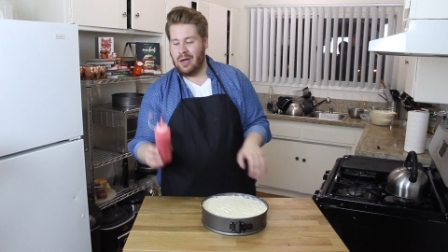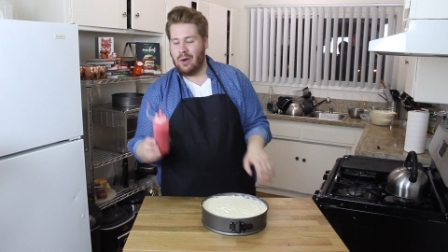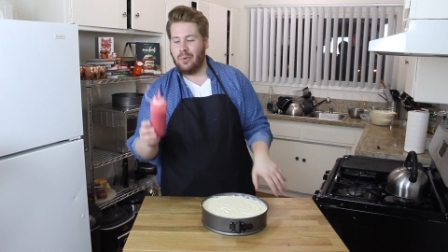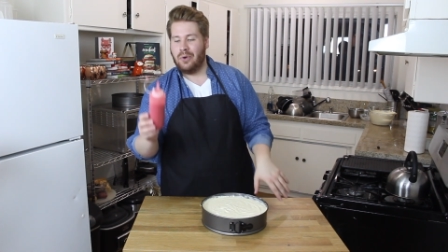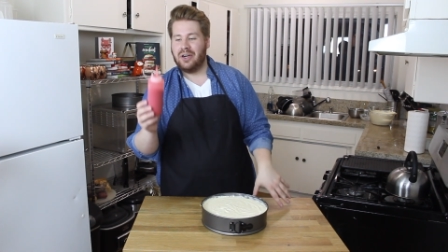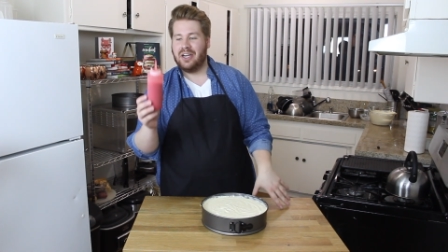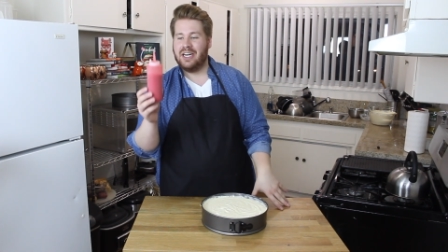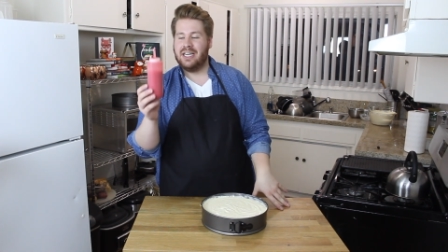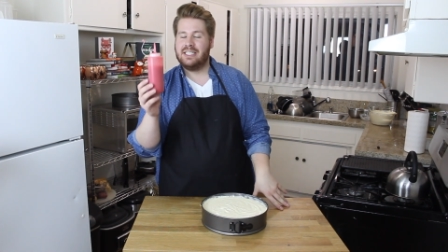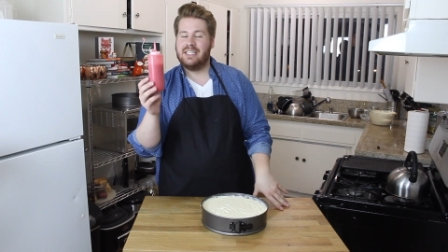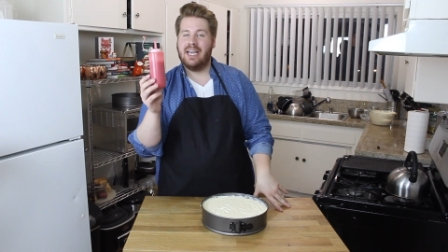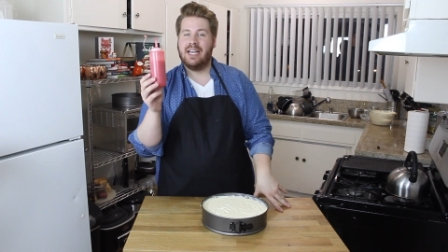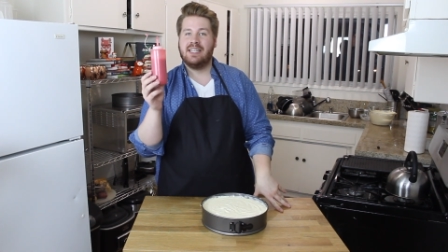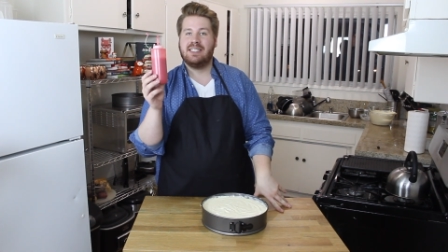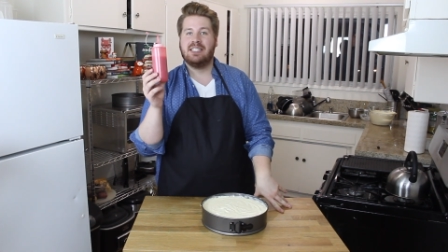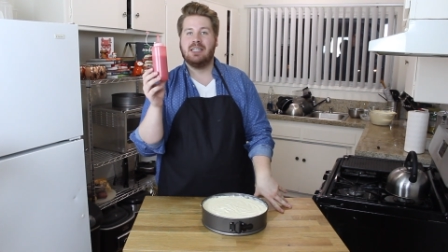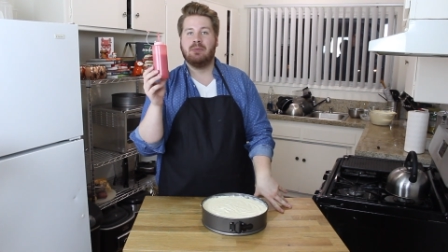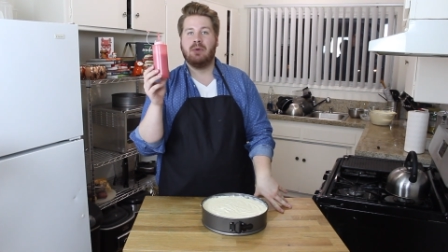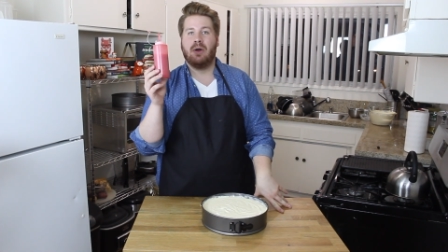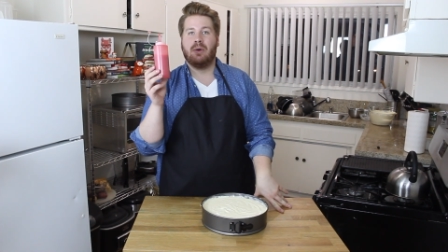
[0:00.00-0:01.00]
We're gonna take
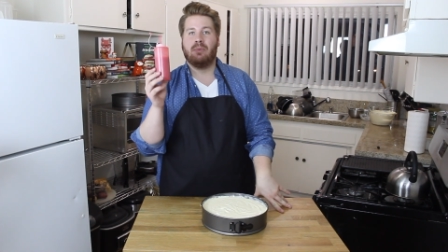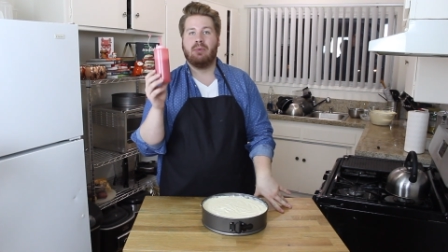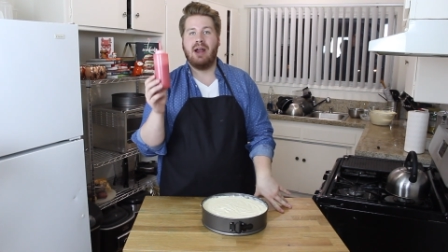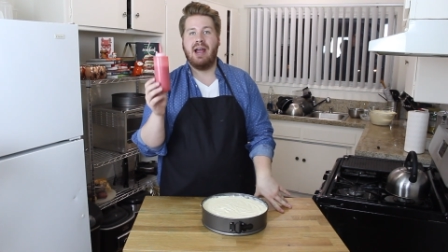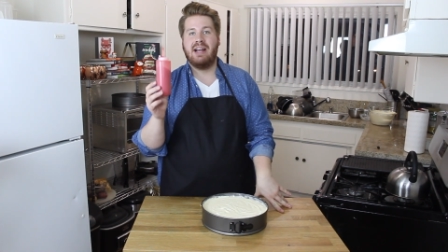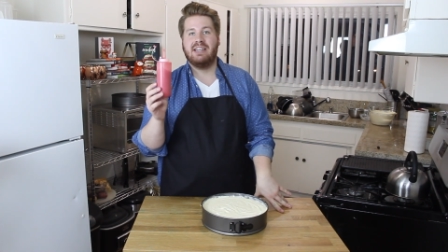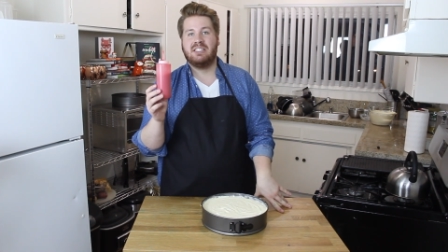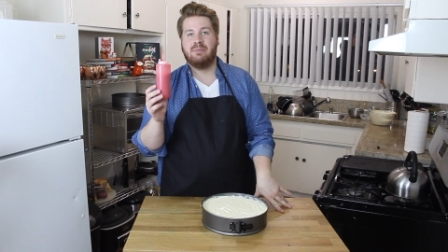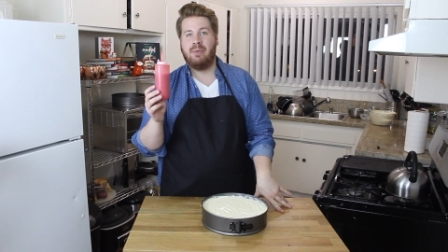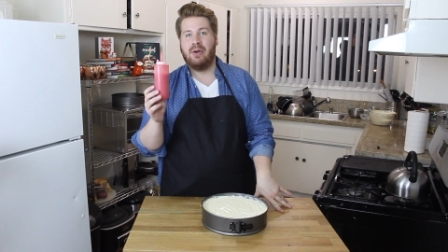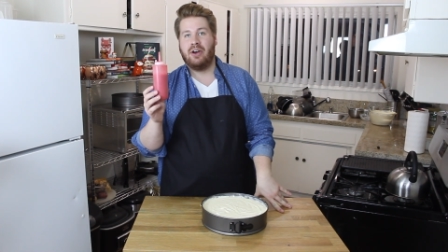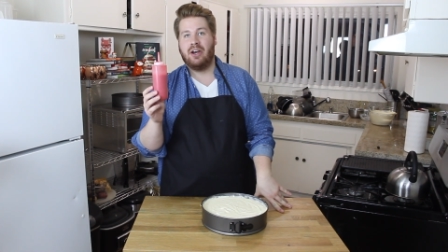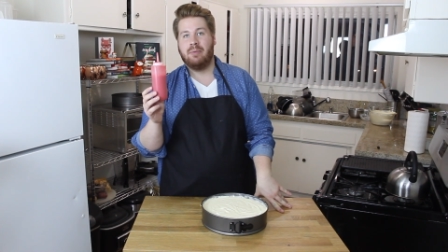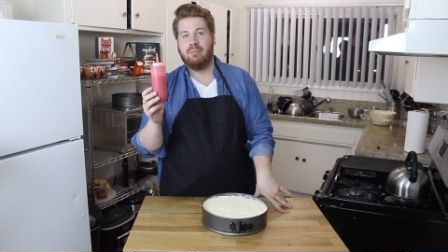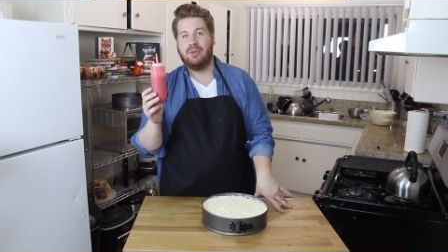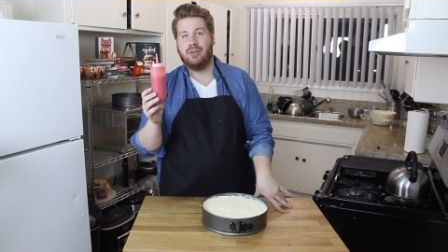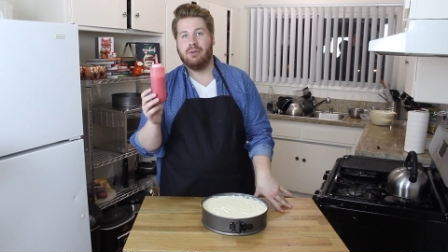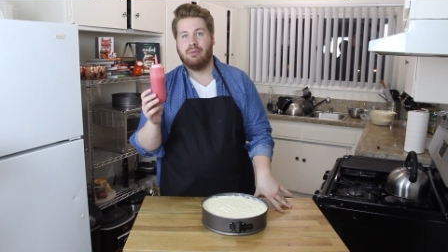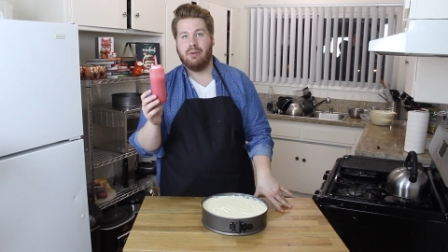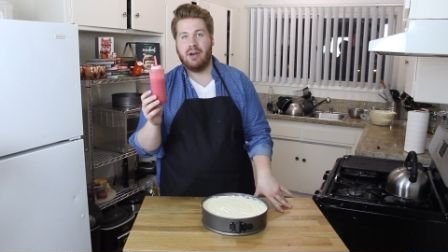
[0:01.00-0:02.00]
some raspberry
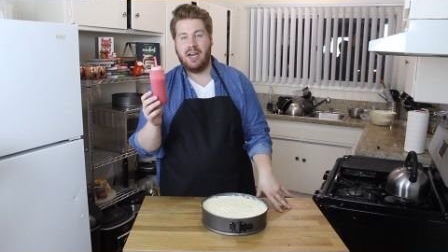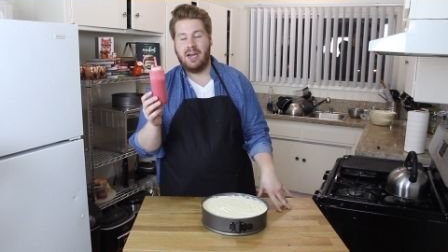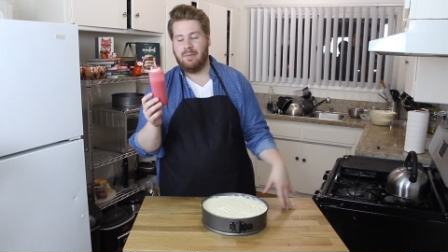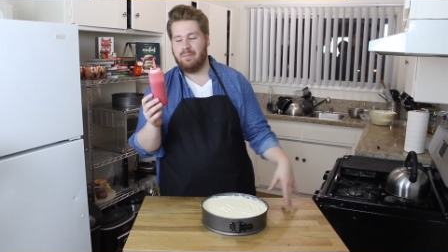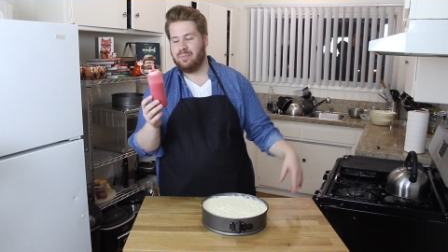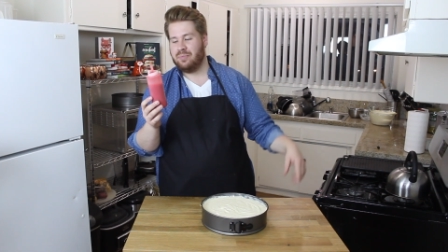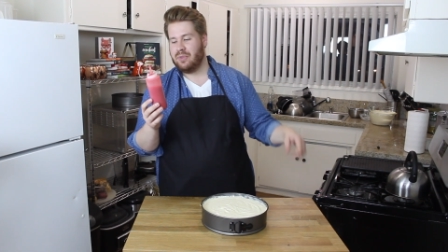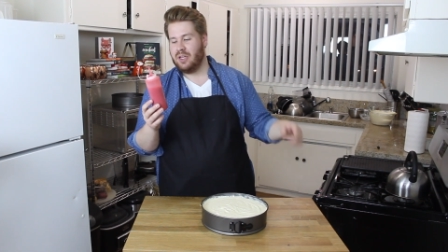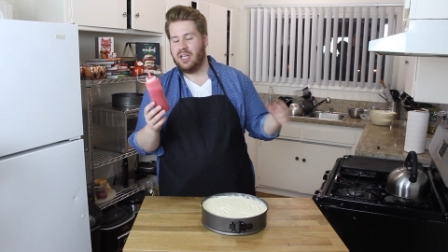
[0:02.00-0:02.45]
puree.